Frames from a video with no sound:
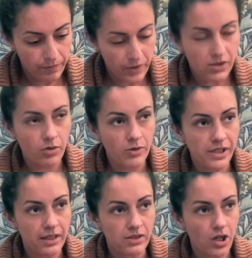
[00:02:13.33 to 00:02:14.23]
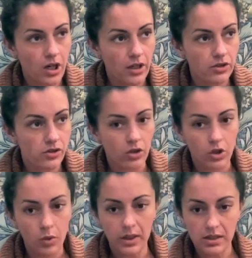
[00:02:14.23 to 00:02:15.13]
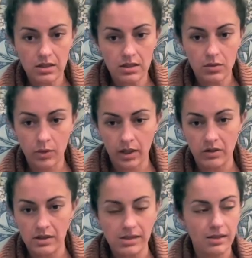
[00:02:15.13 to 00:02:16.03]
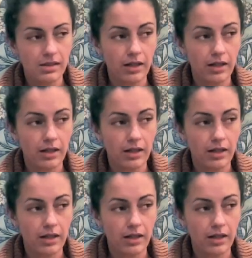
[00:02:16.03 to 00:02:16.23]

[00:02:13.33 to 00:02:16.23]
It's almost like it's hard to quit whatever this is.